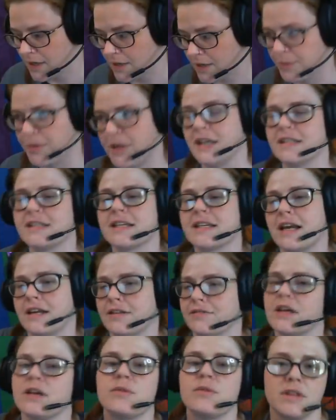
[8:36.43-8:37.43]
it's kind of
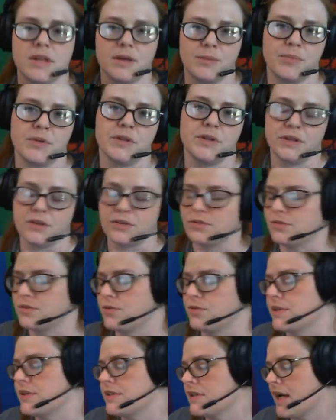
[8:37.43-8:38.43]
like with a political
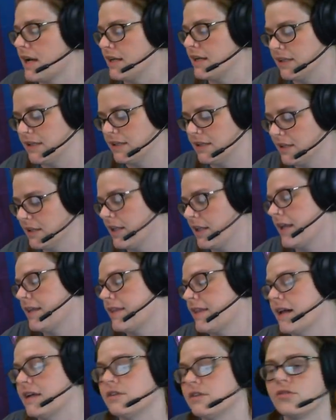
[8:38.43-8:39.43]
twist, kind of like
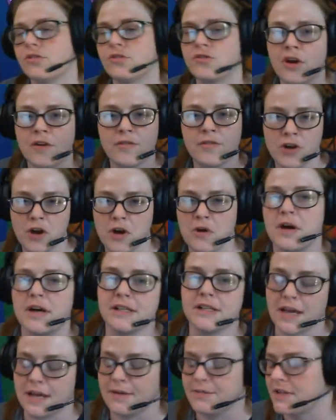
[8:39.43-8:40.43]
that Trevor Noah
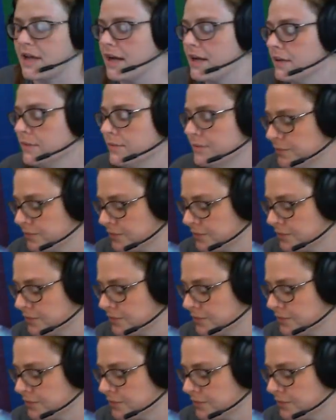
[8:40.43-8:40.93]
type style.